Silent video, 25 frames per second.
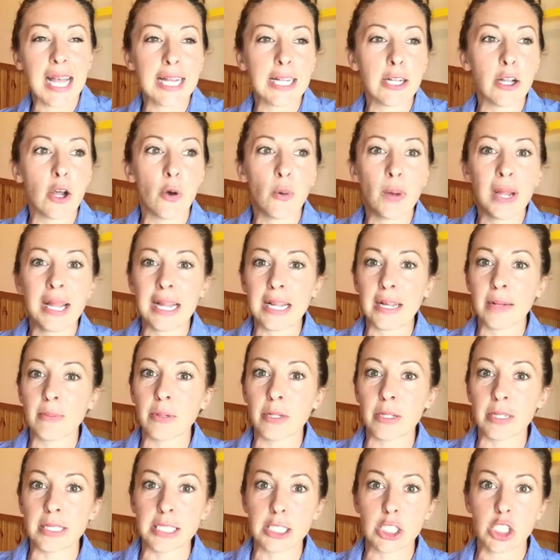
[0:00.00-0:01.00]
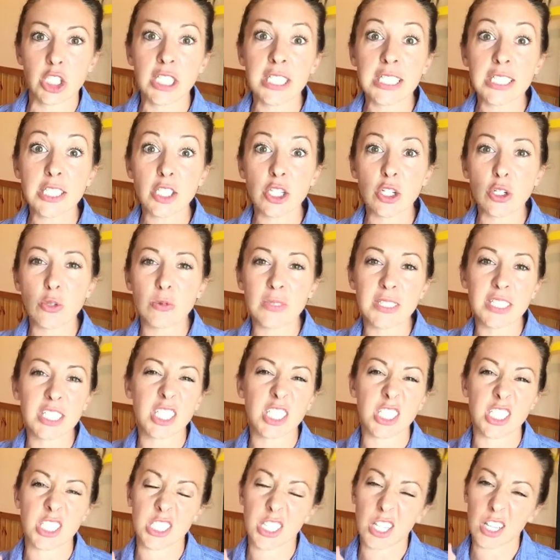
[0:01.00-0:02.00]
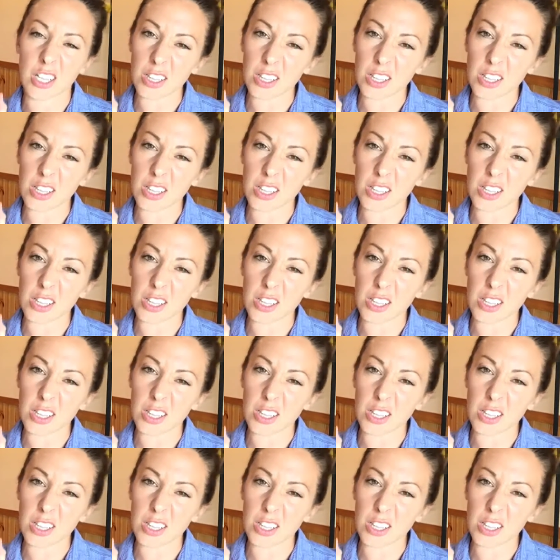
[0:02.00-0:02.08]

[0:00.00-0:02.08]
I know Hammer and Chisel was just